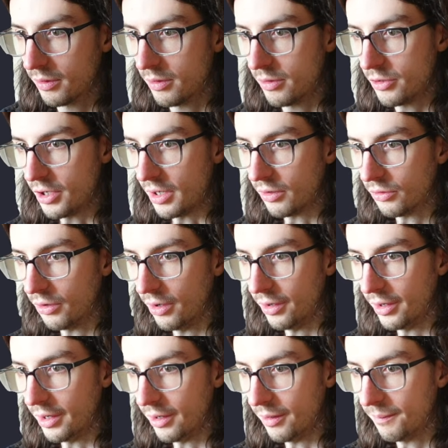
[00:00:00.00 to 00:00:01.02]

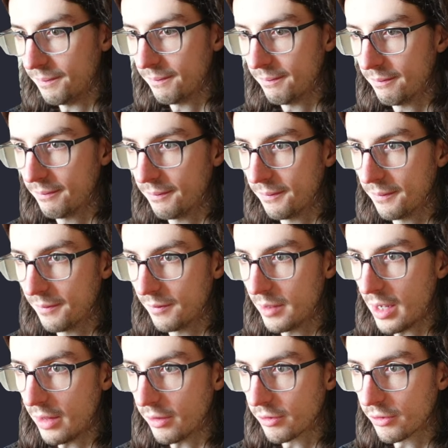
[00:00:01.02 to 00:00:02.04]
JSON now.
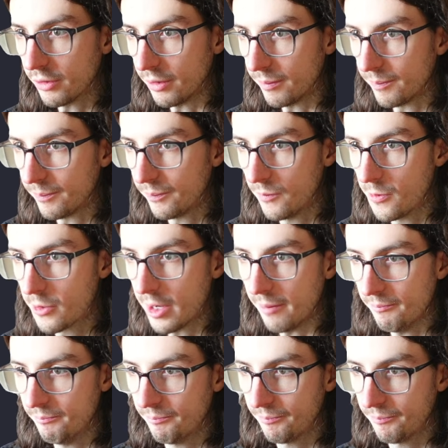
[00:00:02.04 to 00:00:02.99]
Yeah, looks good. Okay.